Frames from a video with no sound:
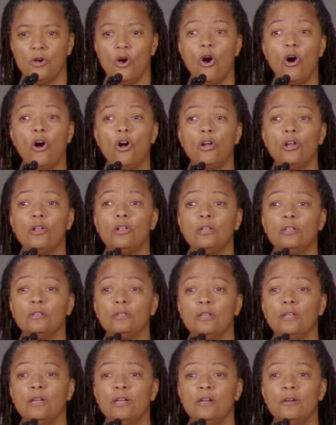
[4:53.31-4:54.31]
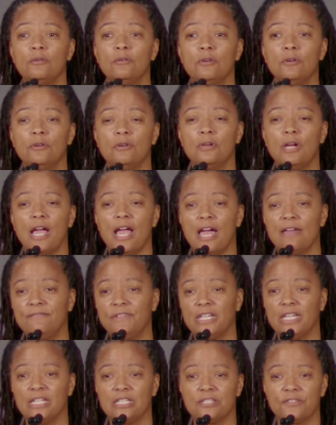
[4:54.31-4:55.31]
all
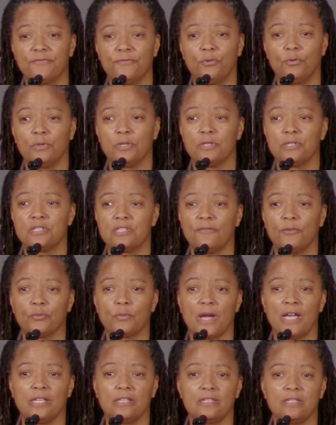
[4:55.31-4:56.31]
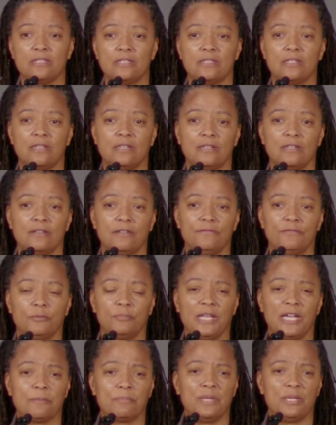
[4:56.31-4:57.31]
advocates for civil rights for
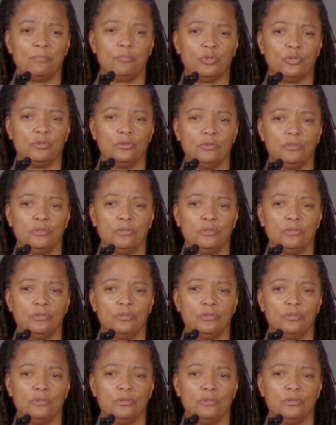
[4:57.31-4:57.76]
black people.